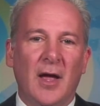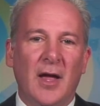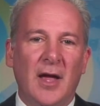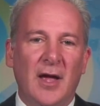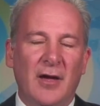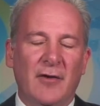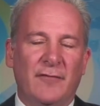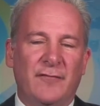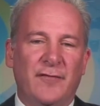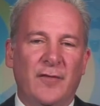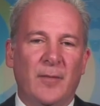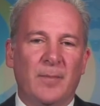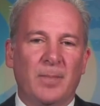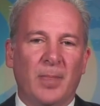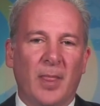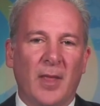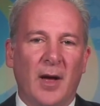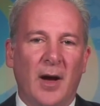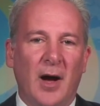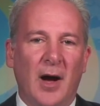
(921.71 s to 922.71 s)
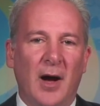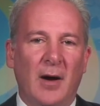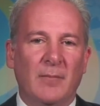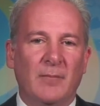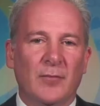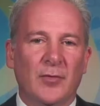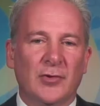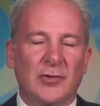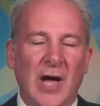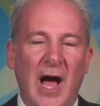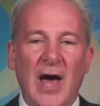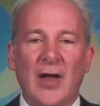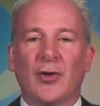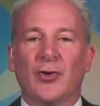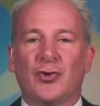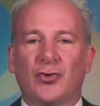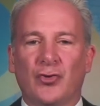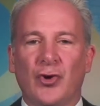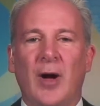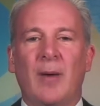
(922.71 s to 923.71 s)
if um,
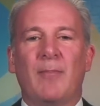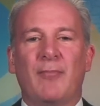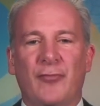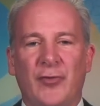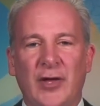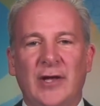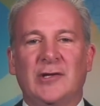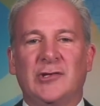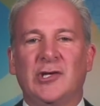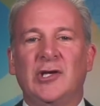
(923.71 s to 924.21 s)
Donald Trump thinks